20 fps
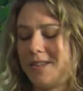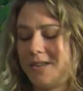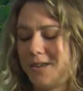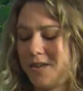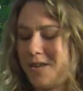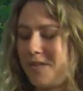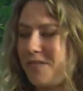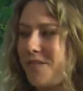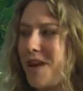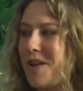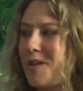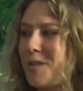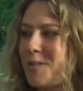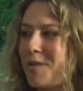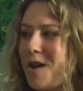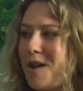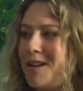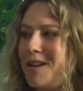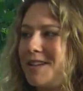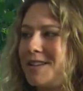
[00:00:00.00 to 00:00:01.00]
You can find the
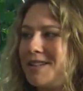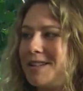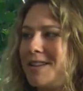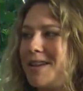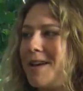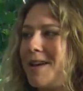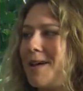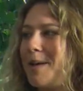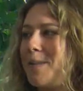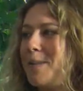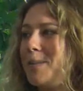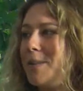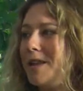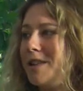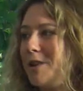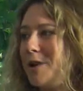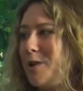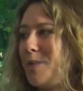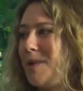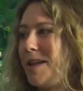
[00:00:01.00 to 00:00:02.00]
product at
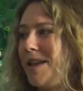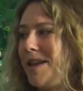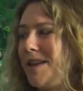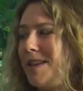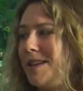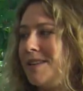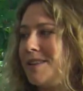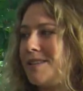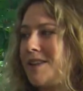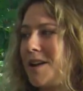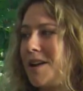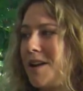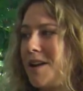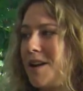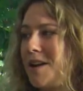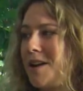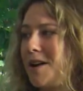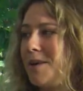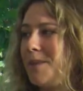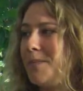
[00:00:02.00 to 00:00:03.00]

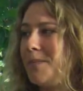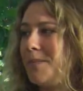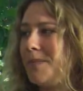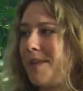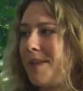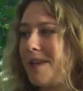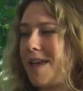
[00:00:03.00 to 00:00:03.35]
milomade.com. milomade.com.